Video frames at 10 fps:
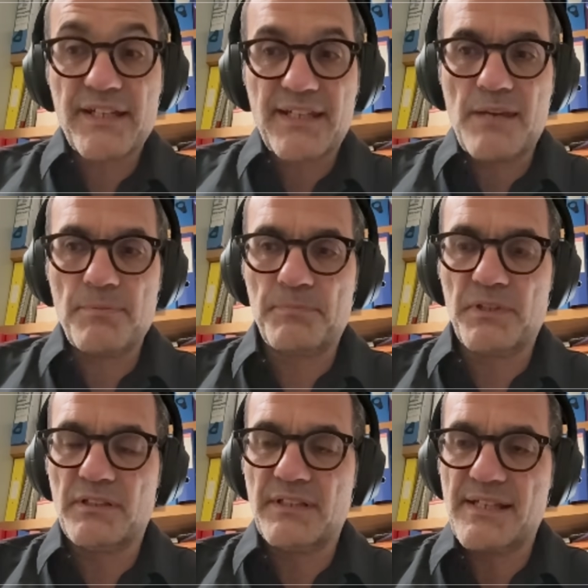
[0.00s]
very
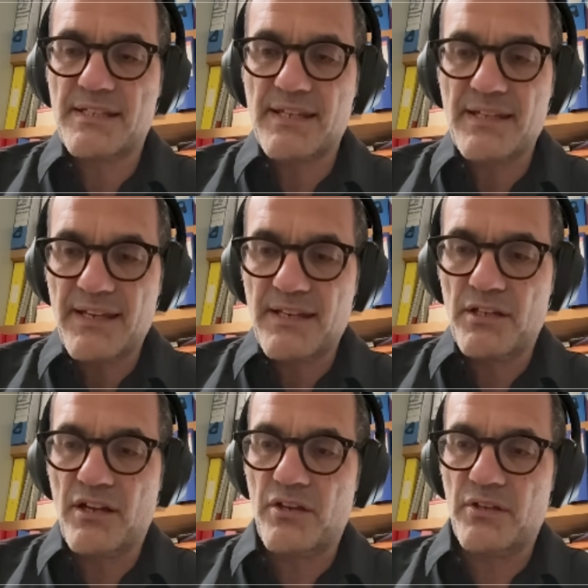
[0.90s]
capable and it's it,
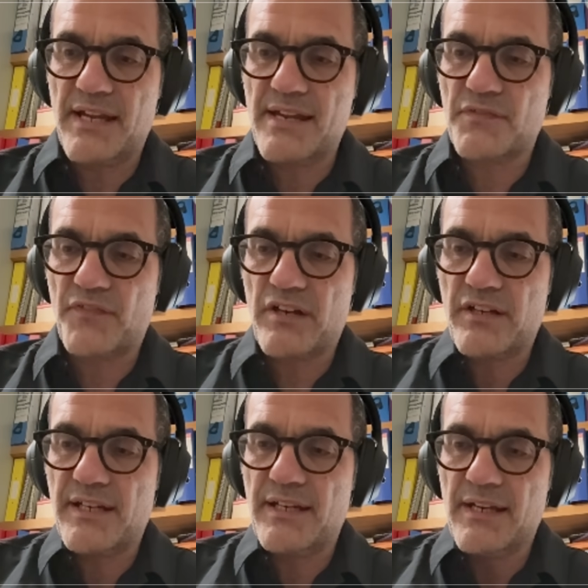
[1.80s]
you know it's
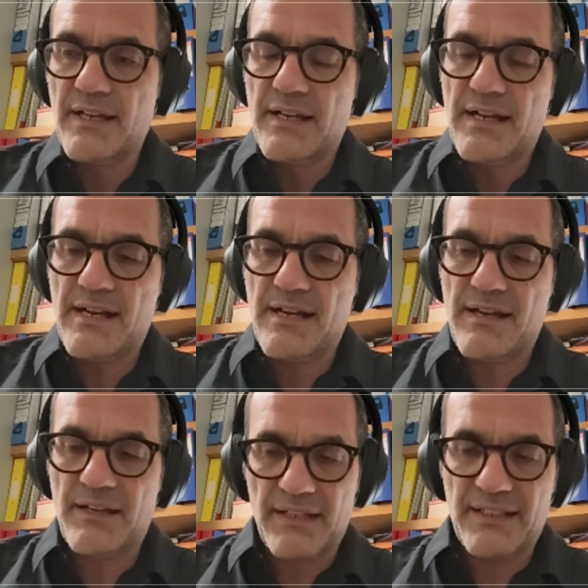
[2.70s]
very
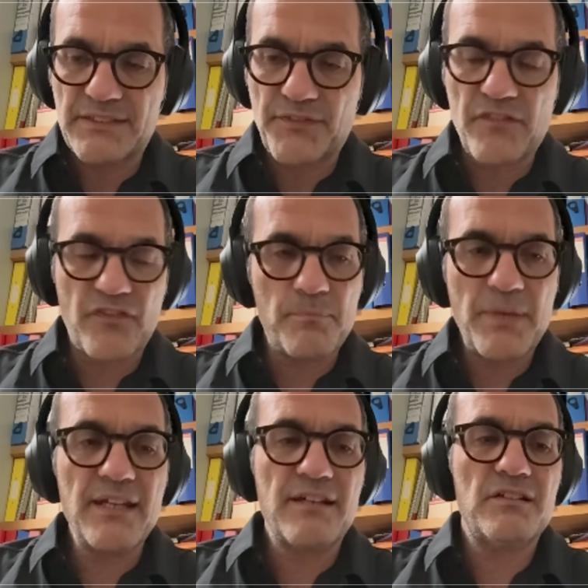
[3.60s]
uh, it's very
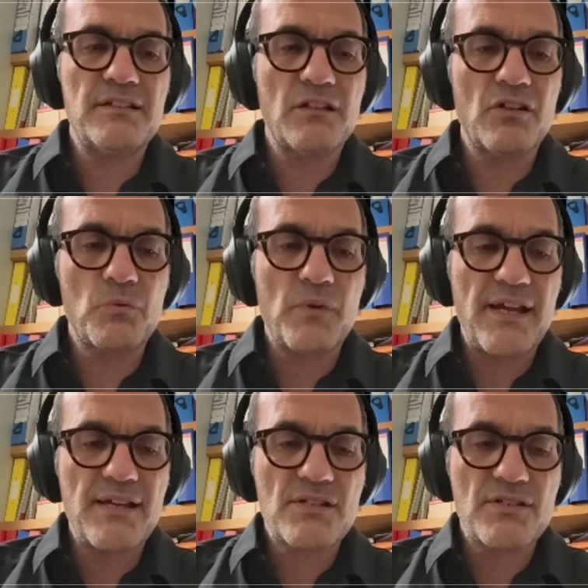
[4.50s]
familiar in a lot of
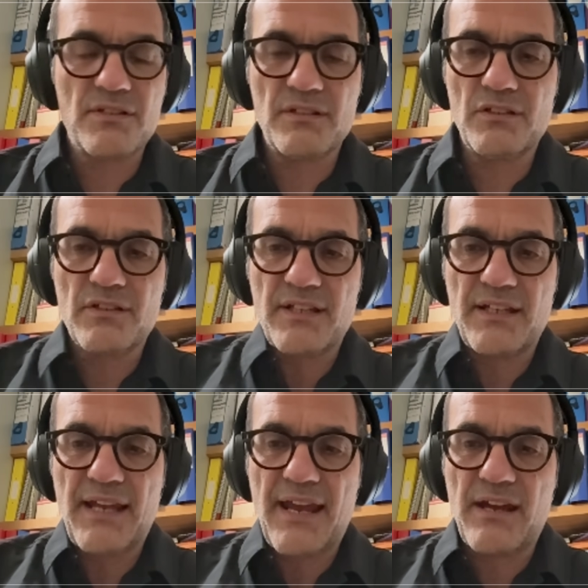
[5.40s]
ways to a lot of
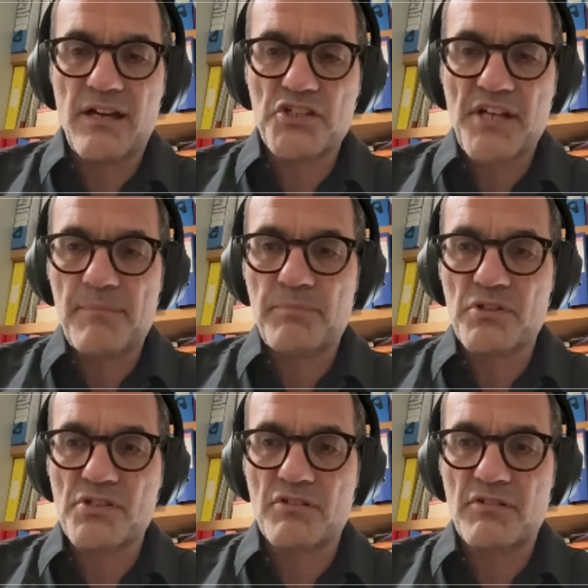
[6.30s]
the AI
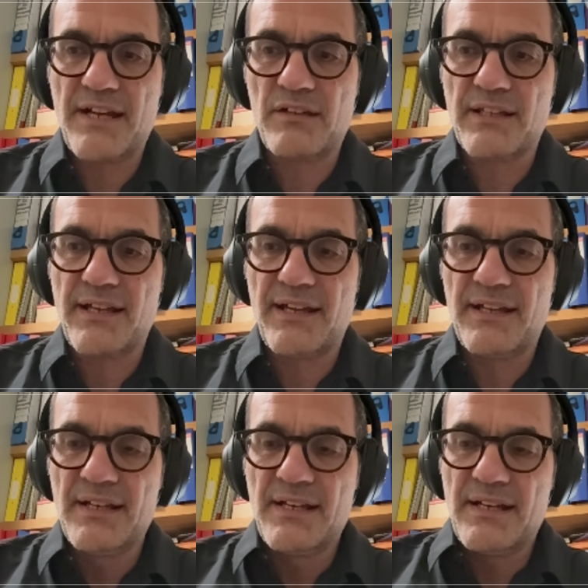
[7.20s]
chatbots that are out there.